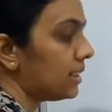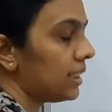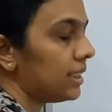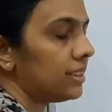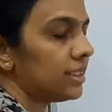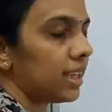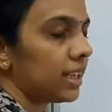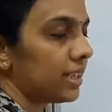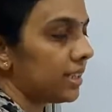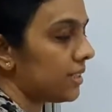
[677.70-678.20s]

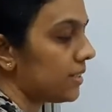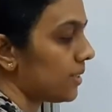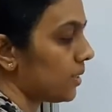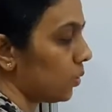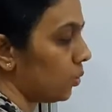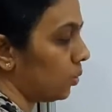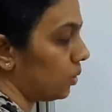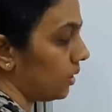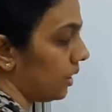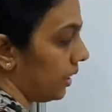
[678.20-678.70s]
theta is
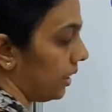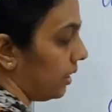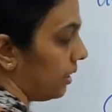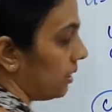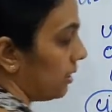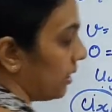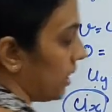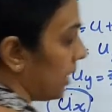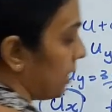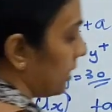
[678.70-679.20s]
root 3,
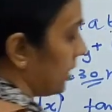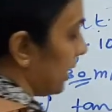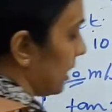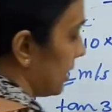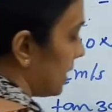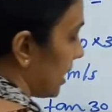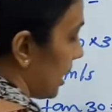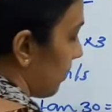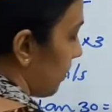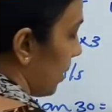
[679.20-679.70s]
then
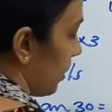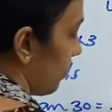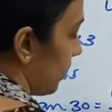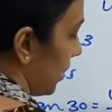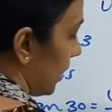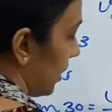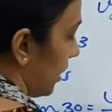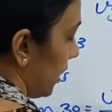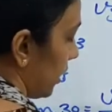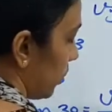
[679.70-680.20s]
theta will
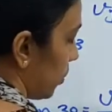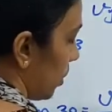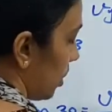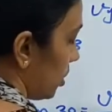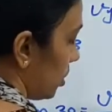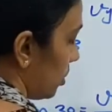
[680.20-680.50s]
be equal